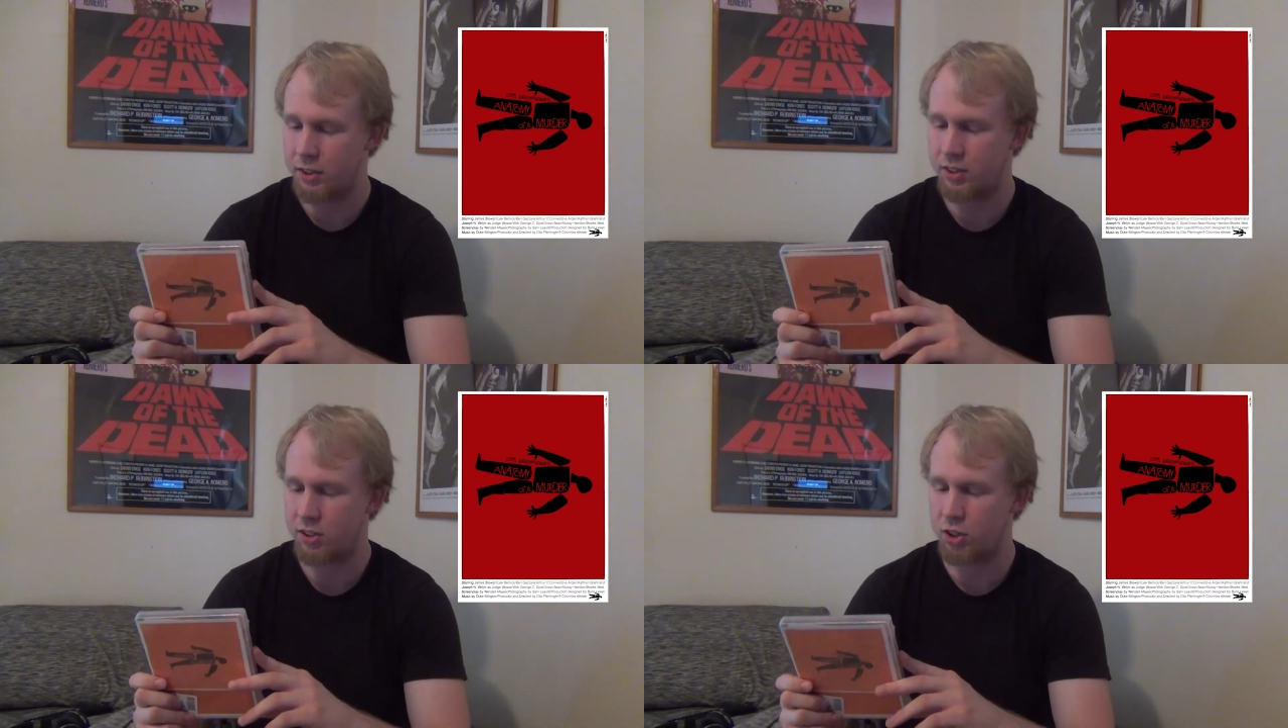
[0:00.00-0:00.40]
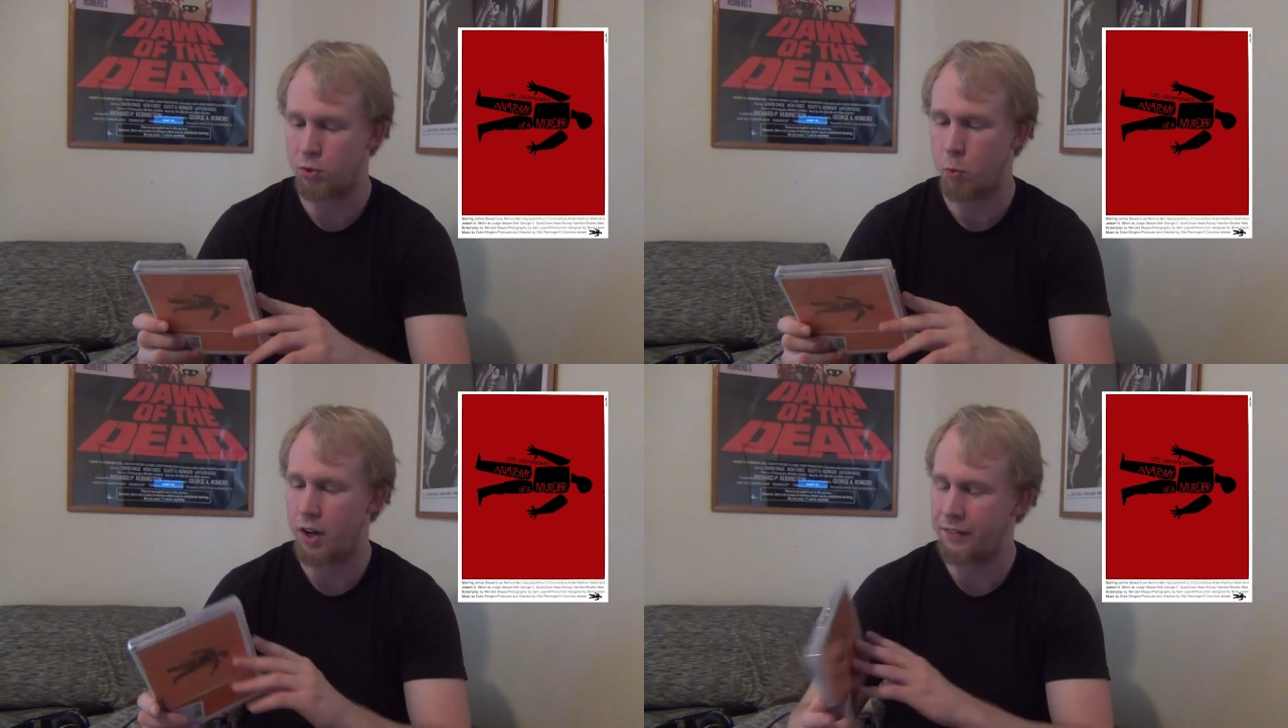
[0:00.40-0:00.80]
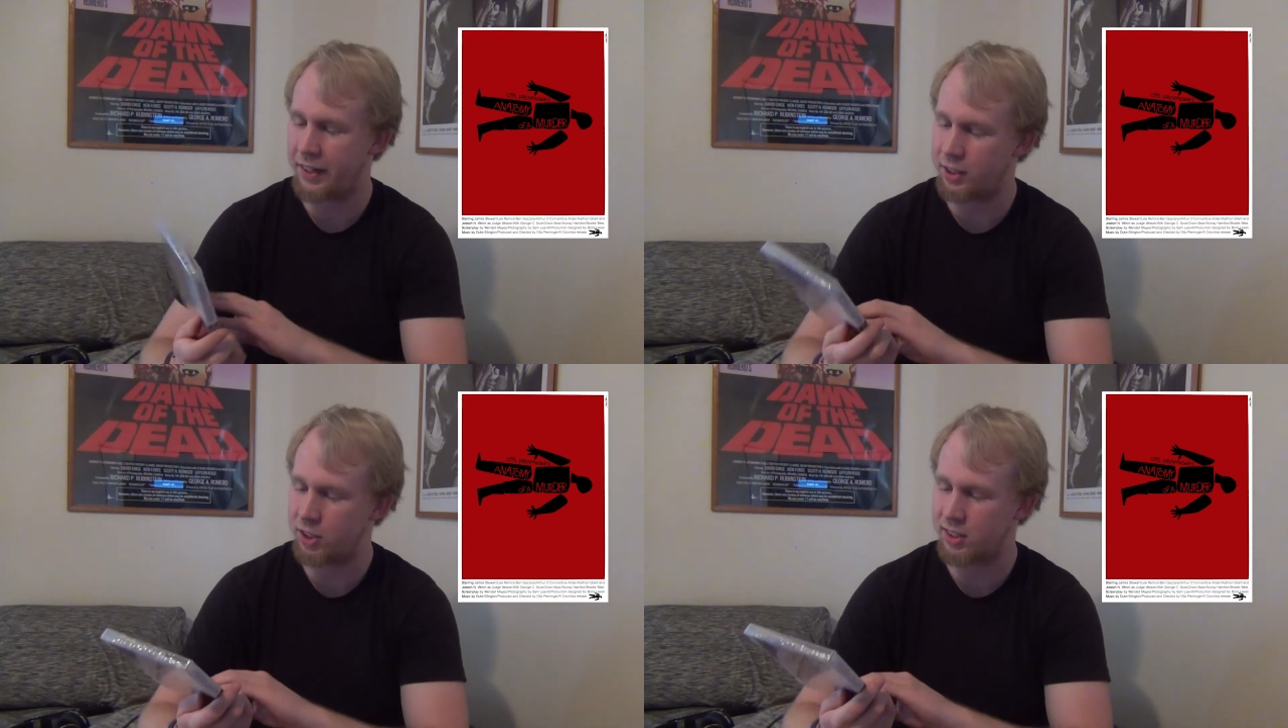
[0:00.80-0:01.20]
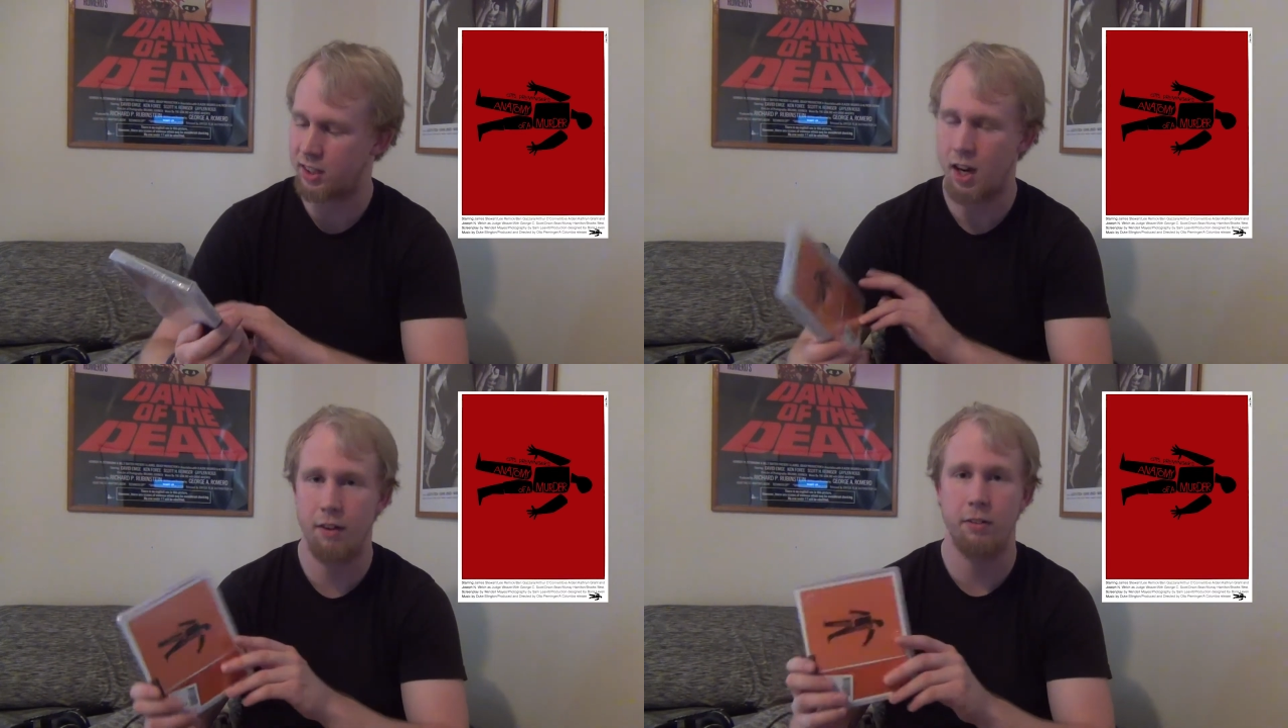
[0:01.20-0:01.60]
This is just one that just the
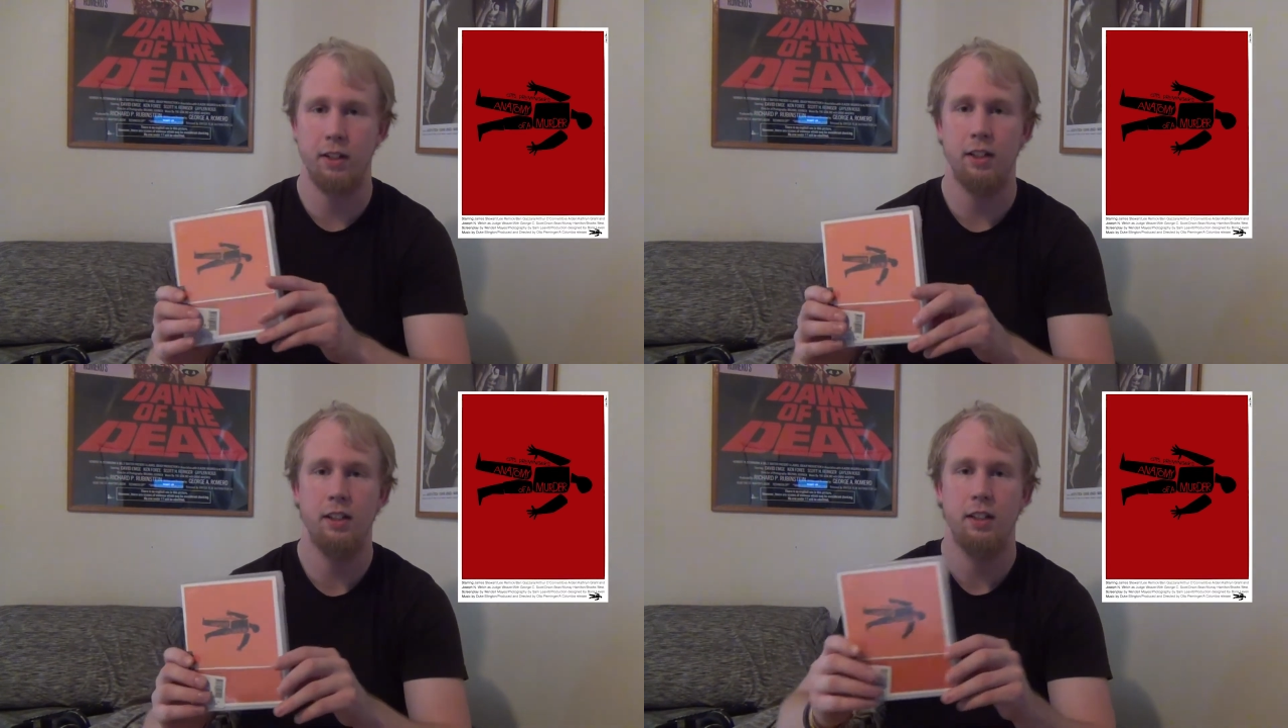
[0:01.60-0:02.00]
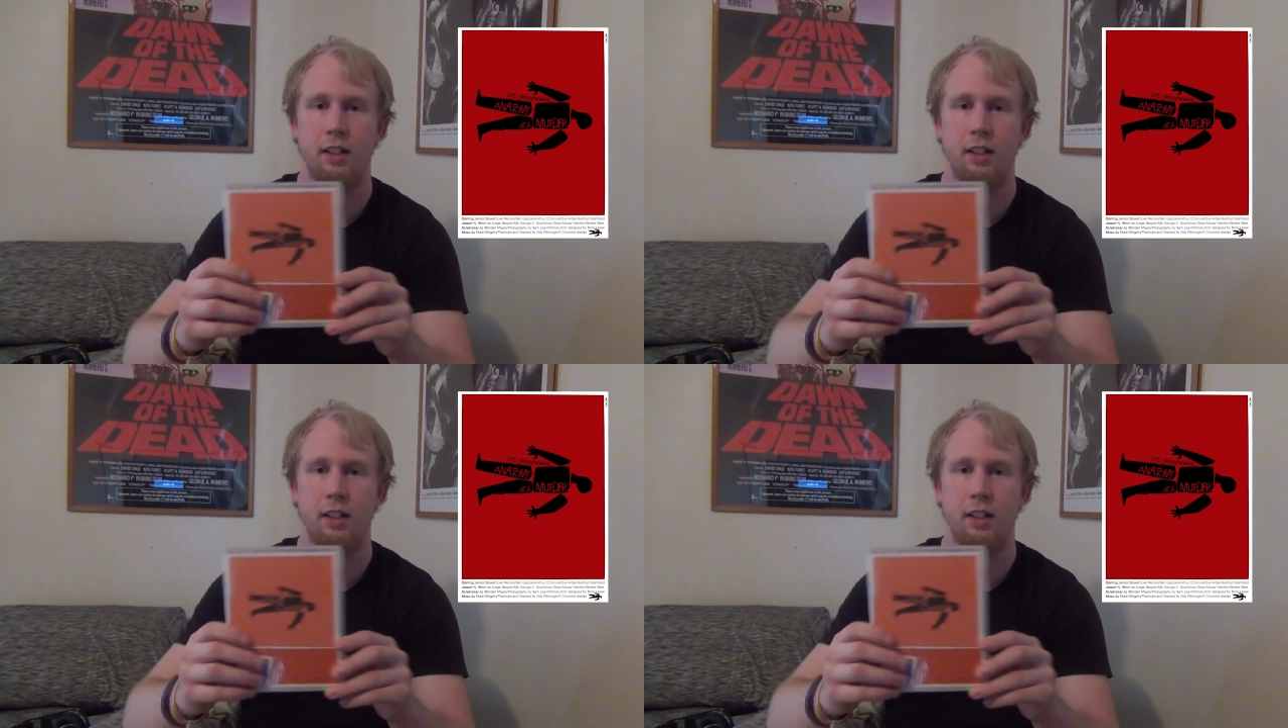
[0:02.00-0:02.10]
cover